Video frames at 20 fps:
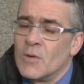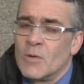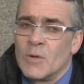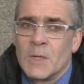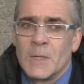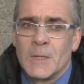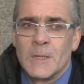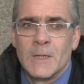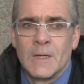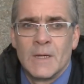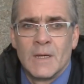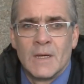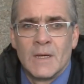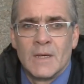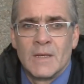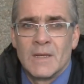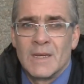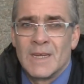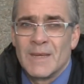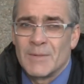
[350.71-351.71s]
And
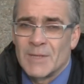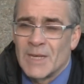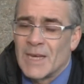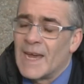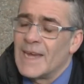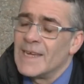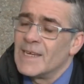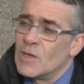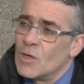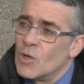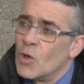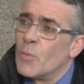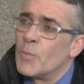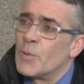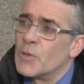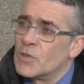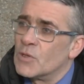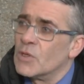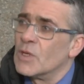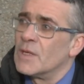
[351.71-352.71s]
today was an ideal
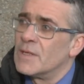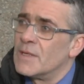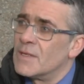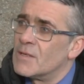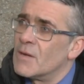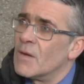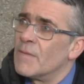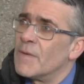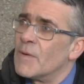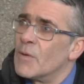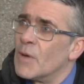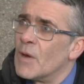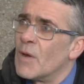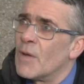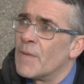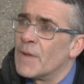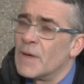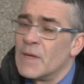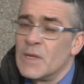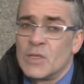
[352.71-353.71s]
opportunity to tough out a
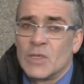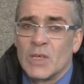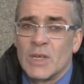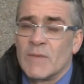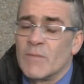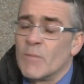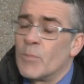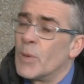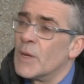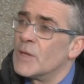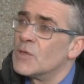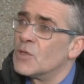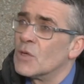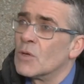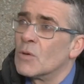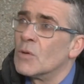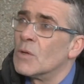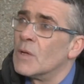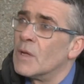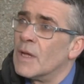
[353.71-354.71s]
nothing each, or even pinch a
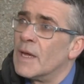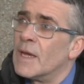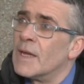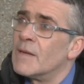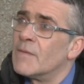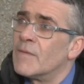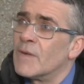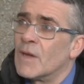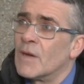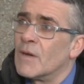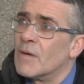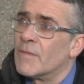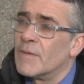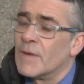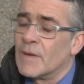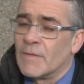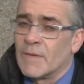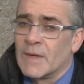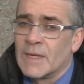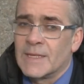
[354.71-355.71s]
goal at the end for
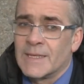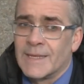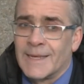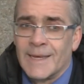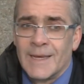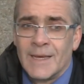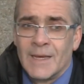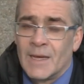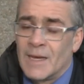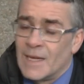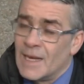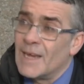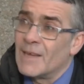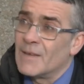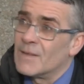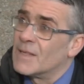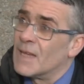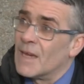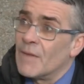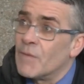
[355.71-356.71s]
a victory, and
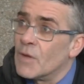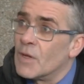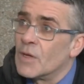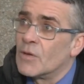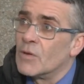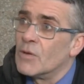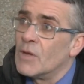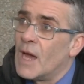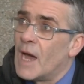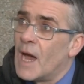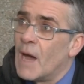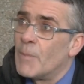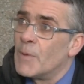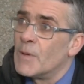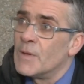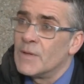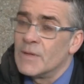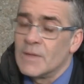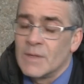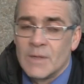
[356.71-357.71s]
that definitely could have
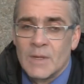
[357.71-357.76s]
happened.